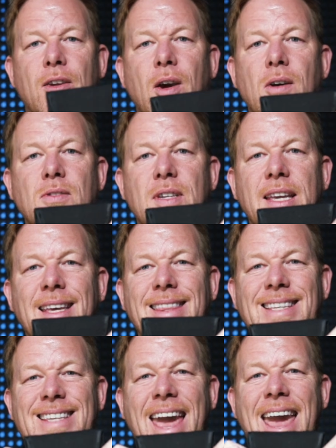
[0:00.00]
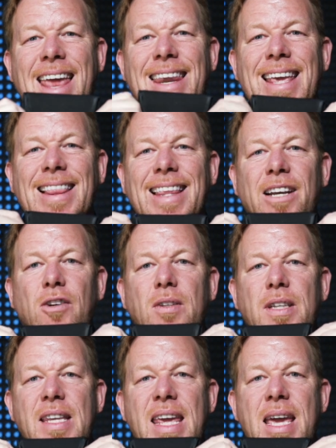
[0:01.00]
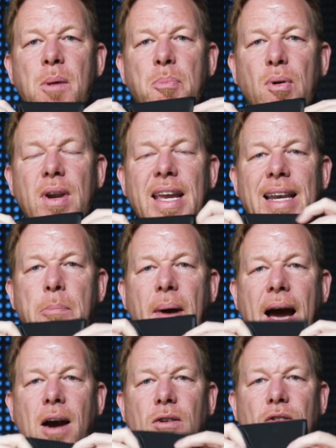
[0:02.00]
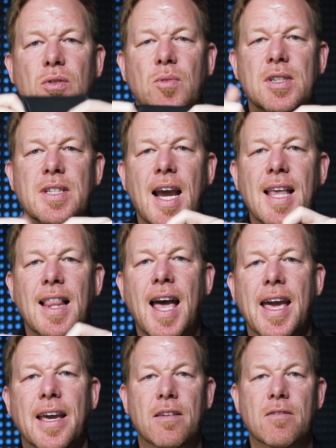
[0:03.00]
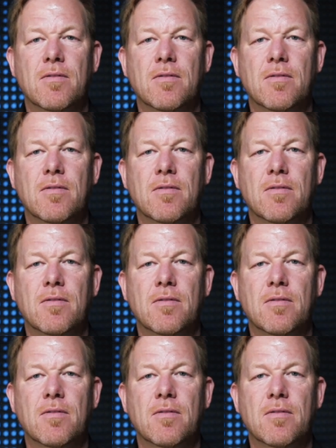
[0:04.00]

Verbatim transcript: You also get this handy little neoprene pouch, which I like